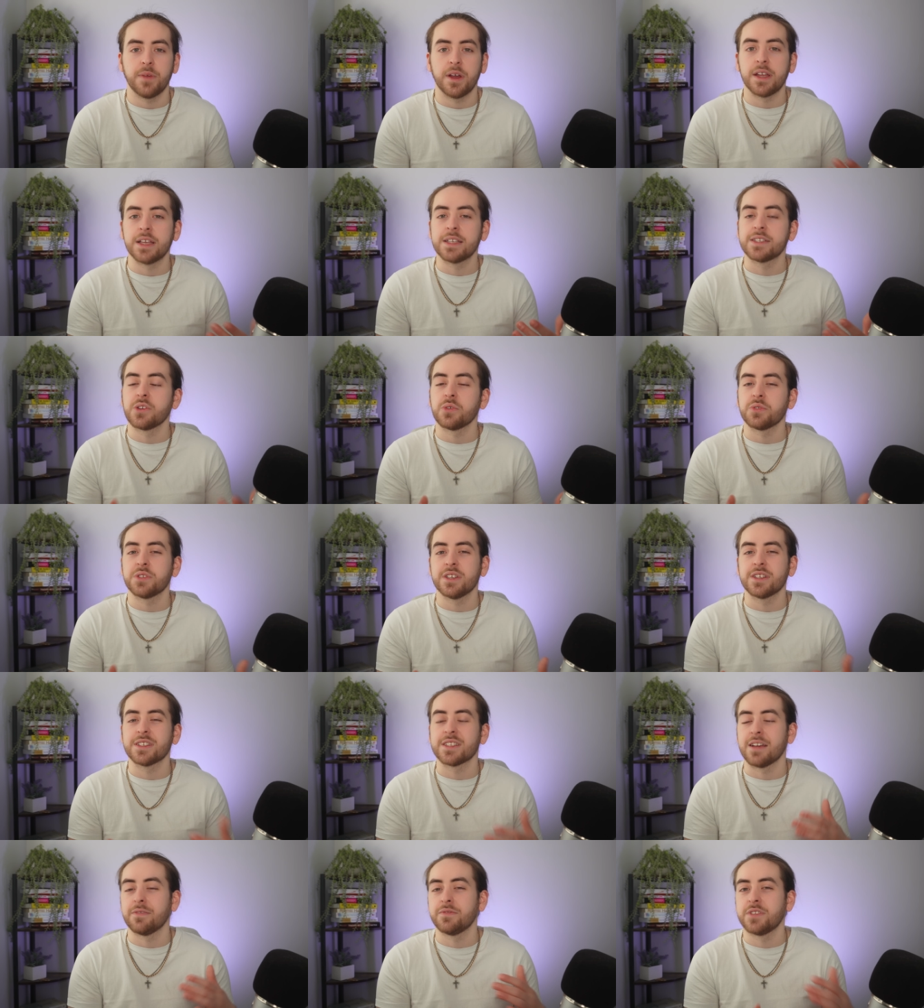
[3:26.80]
And
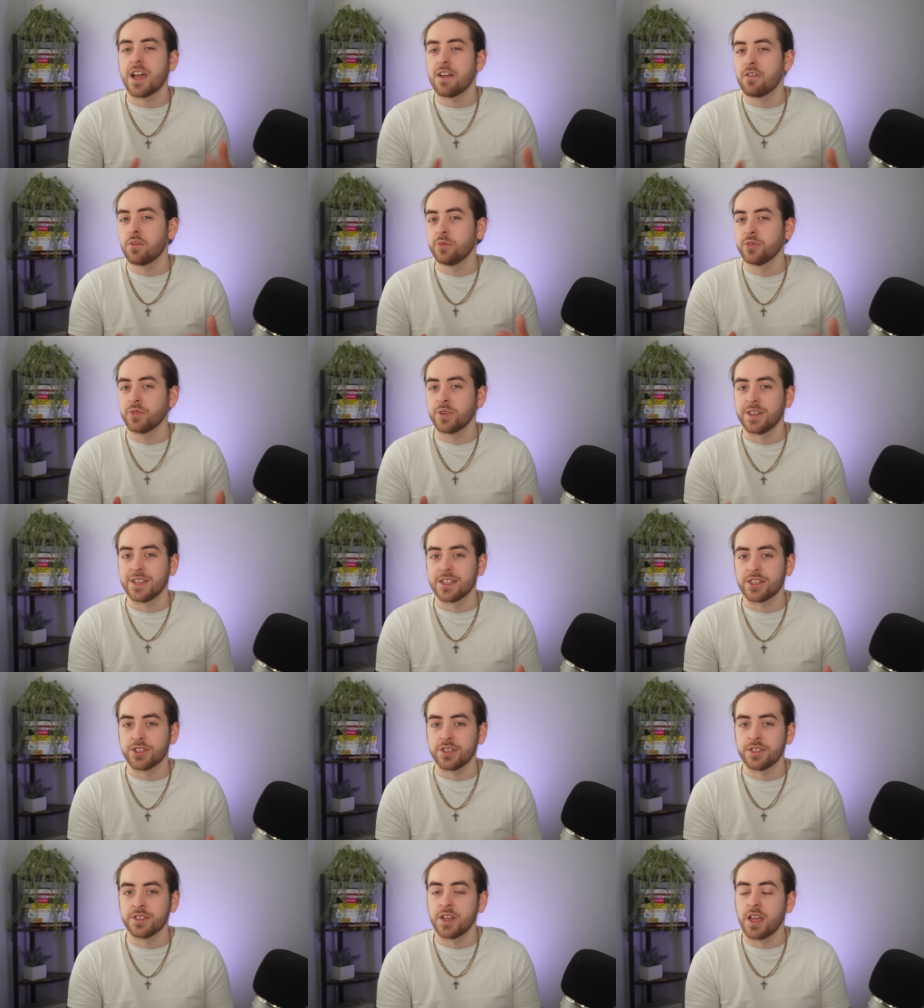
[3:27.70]
exotics have terrible
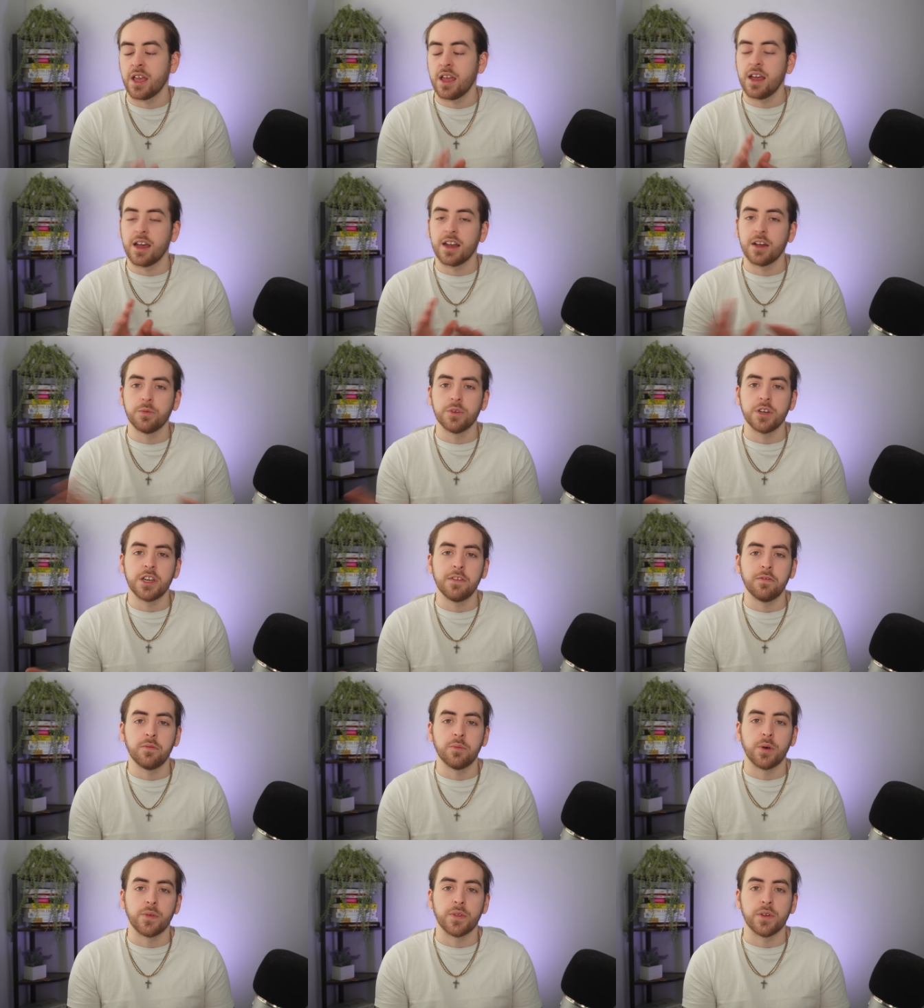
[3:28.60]
conditions, and I wouldn't
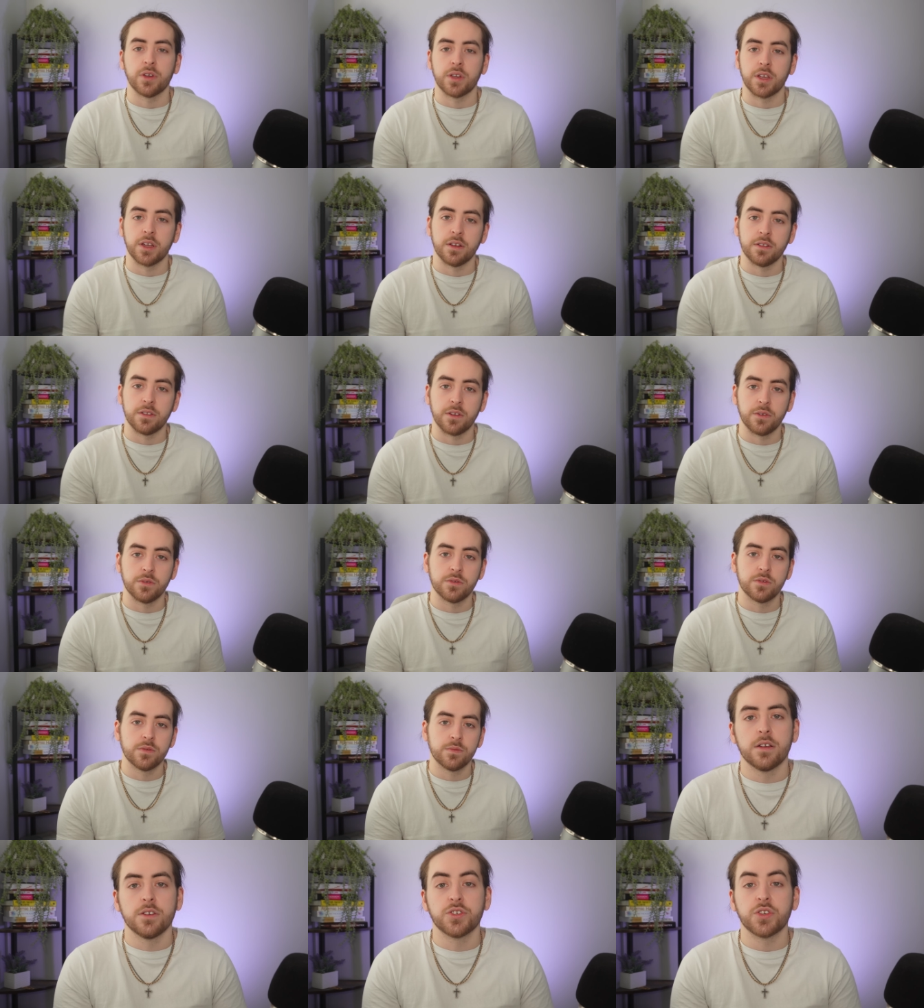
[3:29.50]
even bother looking at
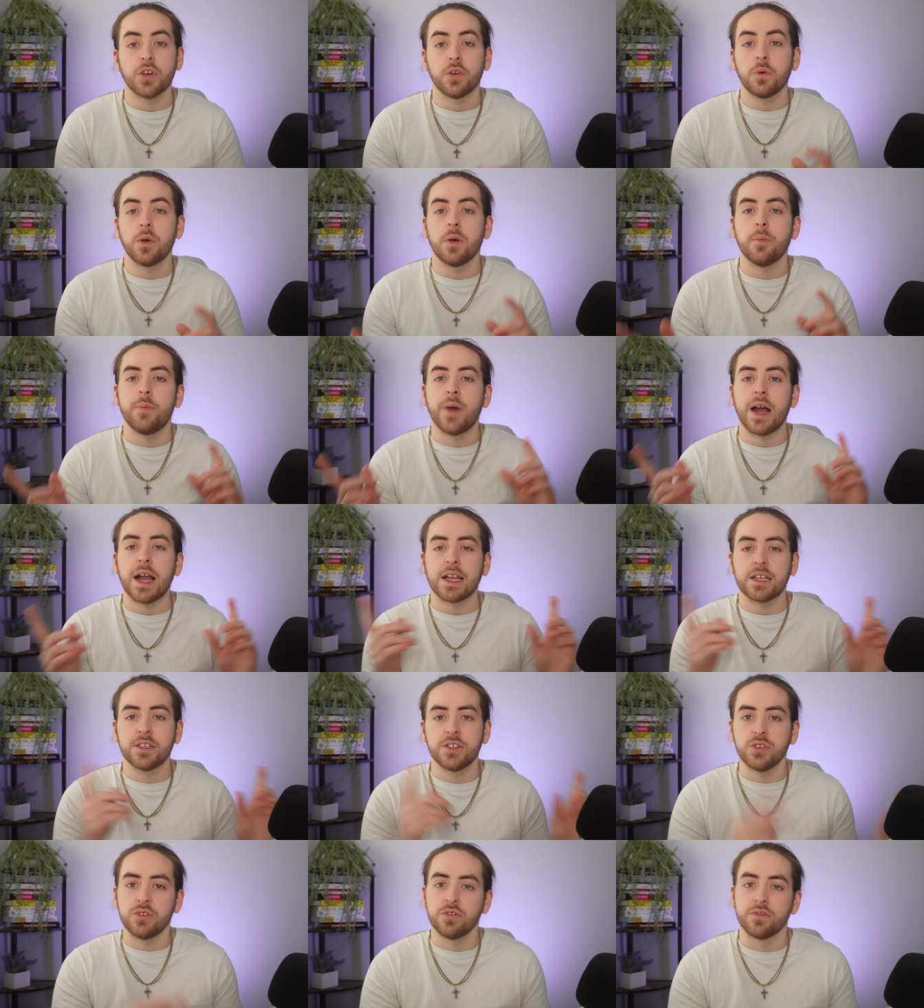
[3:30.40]
those. So back
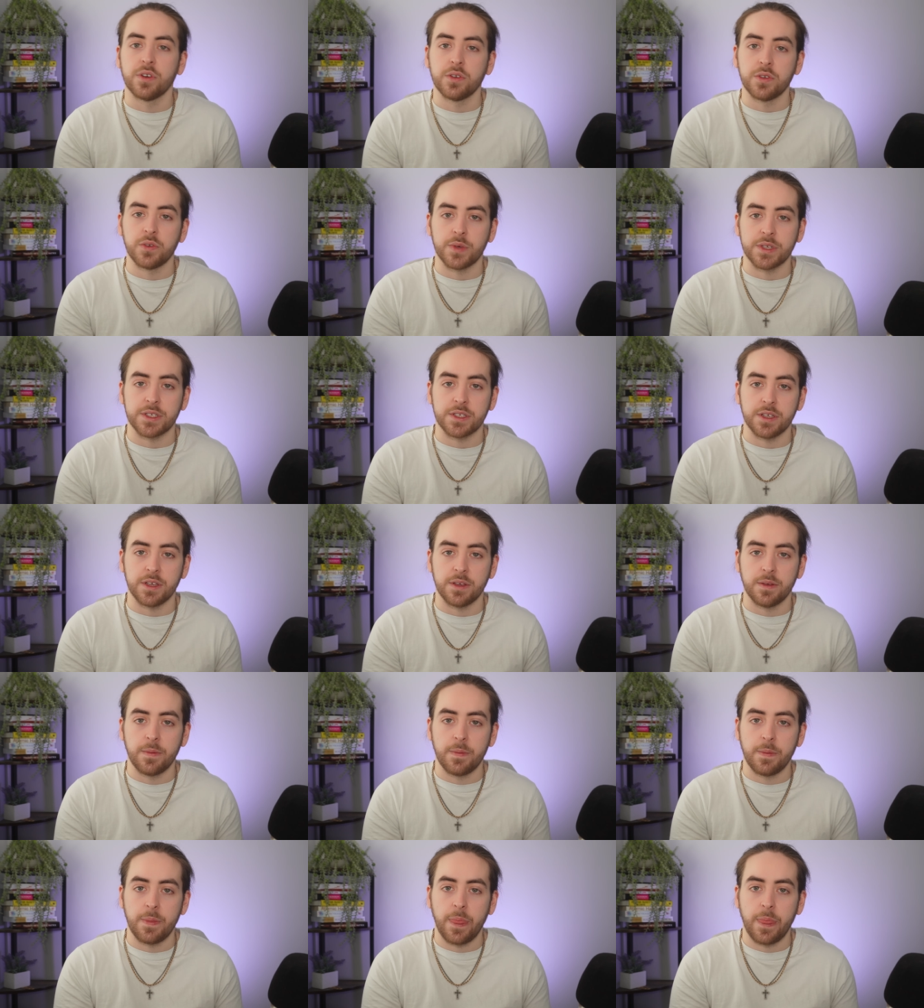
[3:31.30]
to Euro U S D.